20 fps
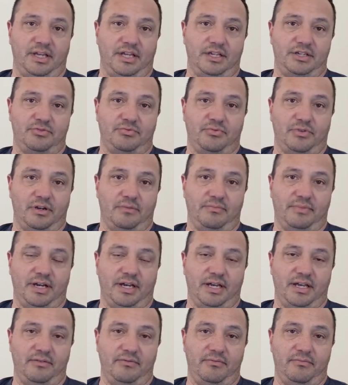each one of
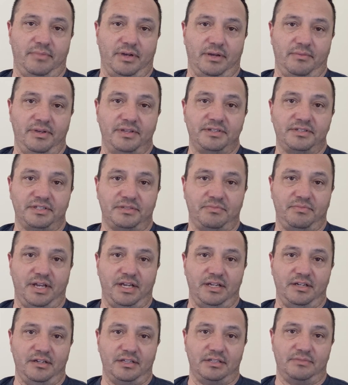my business
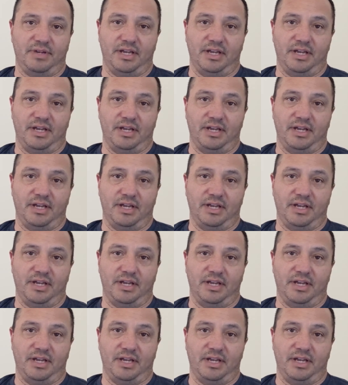pages,